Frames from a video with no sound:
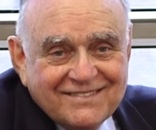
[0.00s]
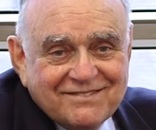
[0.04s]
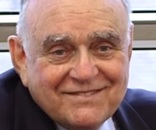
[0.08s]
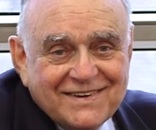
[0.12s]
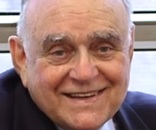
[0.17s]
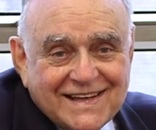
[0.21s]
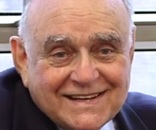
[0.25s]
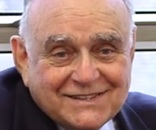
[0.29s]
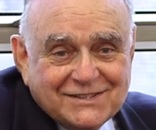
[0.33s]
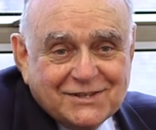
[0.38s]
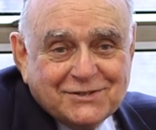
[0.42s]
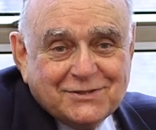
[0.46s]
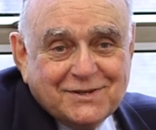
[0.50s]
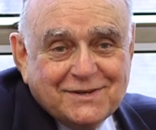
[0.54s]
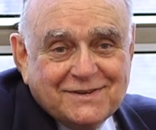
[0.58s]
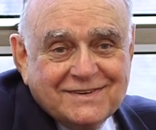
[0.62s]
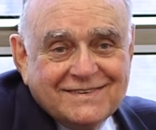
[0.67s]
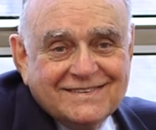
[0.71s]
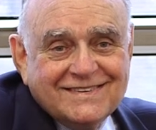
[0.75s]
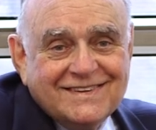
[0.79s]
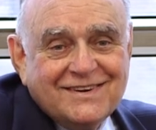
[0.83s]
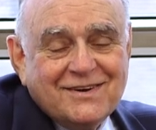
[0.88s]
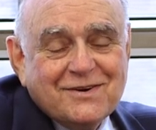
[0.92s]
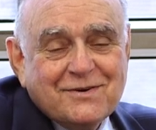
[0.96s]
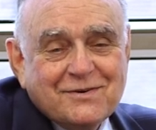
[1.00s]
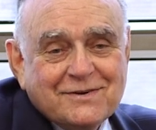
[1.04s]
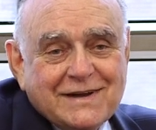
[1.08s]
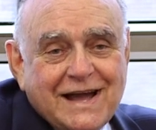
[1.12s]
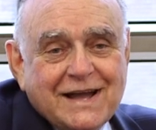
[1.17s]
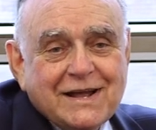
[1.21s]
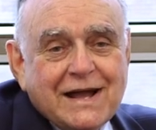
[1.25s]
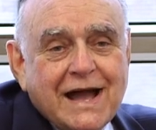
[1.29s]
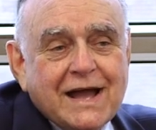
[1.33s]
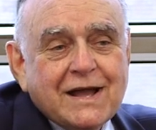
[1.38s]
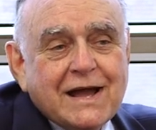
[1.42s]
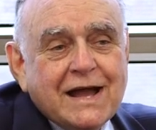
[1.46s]
But that's just a, you know,
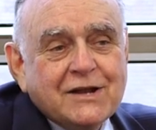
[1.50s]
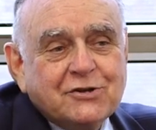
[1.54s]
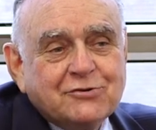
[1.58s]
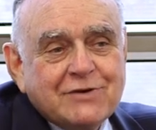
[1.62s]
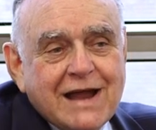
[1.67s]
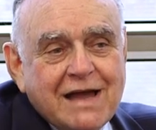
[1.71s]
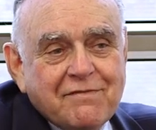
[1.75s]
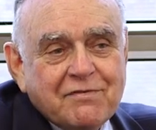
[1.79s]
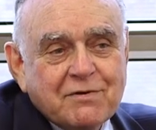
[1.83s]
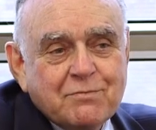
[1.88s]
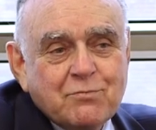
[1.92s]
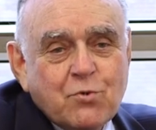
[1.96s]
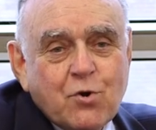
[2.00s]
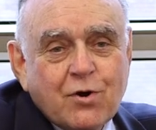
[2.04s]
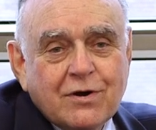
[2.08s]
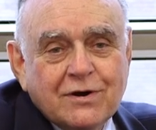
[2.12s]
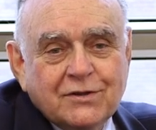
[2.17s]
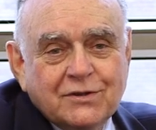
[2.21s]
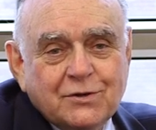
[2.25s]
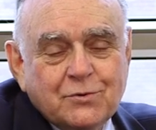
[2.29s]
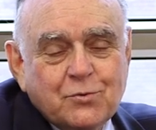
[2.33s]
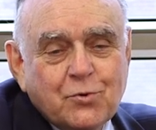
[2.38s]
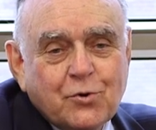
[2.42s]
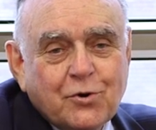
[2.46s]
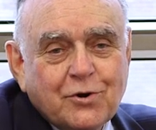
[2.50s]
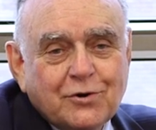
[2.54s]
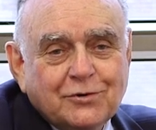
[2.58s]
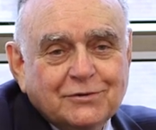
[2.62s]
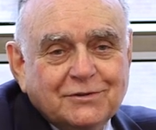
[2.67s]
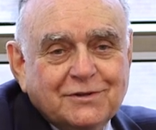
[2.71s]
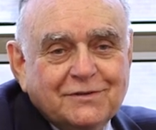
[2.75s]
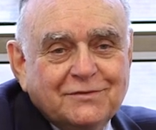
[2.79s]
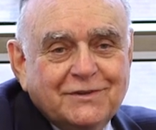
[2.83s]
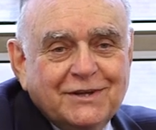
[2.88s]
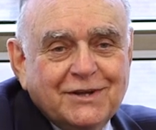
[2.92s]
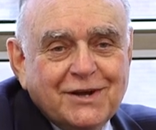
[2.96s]
I, I, more in the
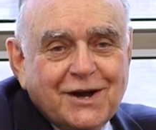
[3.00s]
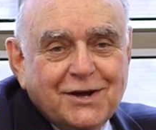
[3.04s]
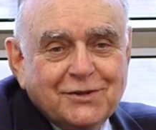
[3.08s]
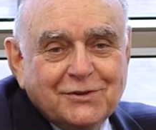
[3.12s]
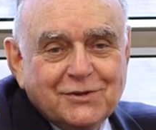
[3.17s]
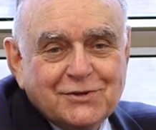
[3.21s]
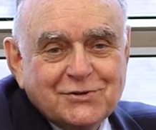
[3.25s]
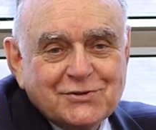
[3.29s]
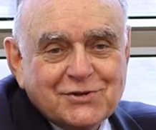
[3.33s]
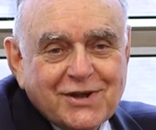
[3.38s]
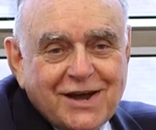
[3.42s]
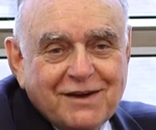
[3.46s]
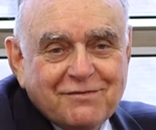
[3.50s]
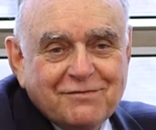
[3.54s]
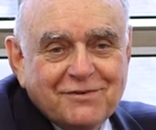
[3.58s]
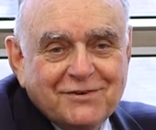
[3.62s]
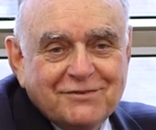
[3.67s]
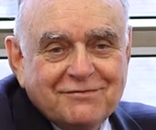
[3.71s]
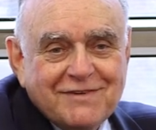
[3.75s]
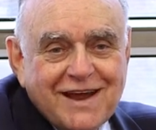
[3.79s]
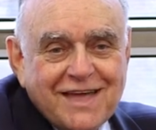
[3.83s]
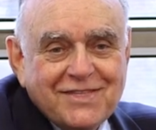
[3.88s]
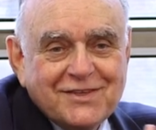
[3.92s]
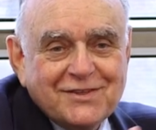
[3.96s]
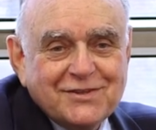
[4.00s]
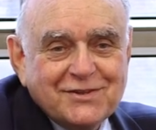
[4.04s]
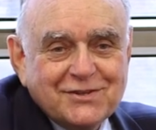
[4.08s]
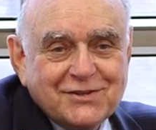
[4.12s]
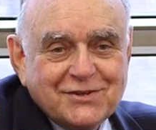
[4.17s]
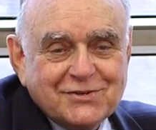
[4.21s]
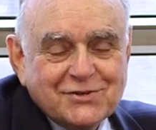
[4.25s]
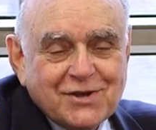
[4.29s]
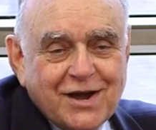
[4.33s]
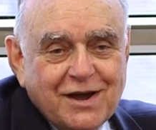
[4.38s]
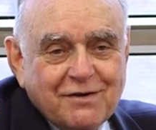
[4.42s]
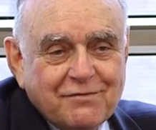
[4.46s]
world of the undiscovered rather than
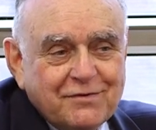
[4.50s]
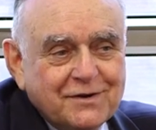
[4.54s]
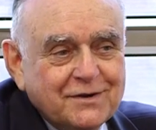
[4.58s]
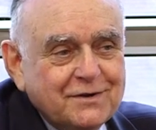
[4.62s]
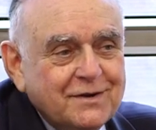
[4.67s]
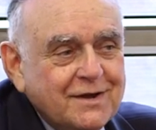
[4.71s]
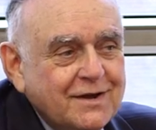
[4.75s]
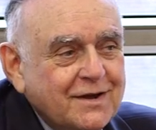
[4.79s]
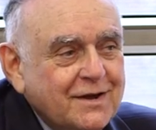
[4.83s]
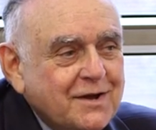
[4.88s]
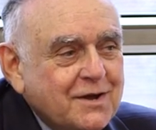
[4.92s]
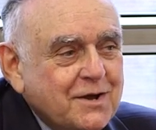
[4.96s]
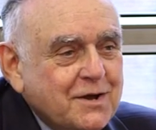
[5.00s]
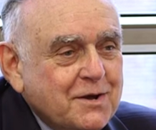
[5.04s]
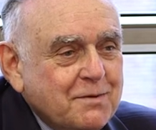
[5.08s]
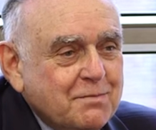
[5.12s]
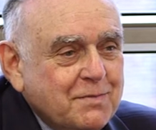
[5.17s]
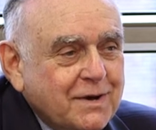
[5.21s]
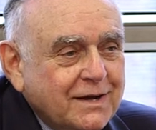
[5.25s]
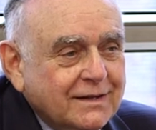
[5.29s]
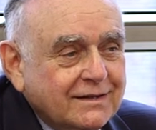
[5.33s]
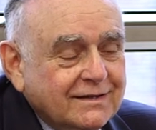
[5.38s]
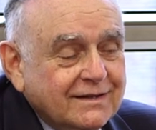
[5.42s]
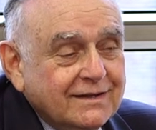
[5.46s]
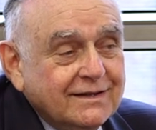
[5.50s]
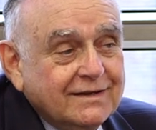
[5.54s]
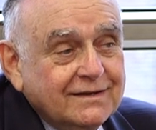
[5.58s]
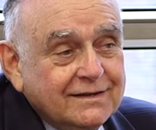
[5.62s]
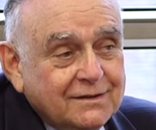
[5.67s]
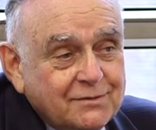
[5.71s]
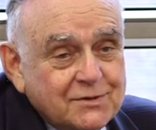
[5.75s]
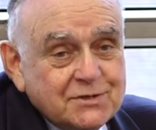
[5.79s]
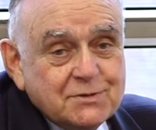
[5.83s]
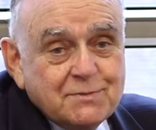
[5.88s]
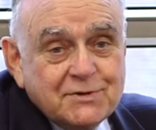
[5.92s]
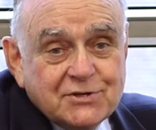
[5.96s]
the discovered. But uh,
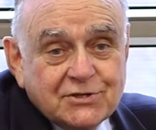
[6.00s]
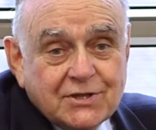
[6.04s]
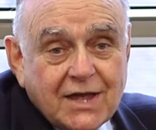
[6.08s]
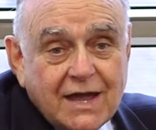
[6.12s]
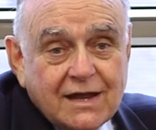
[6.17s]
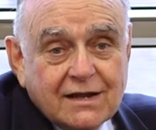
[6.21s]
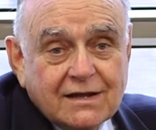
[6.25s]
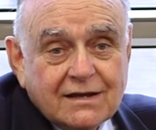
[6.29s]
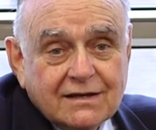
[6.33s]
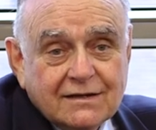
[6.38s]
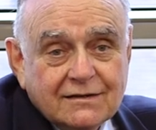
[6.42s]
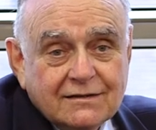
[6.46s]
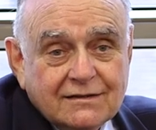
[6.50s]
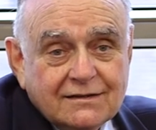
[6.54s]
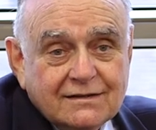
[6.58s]
it was a mistake.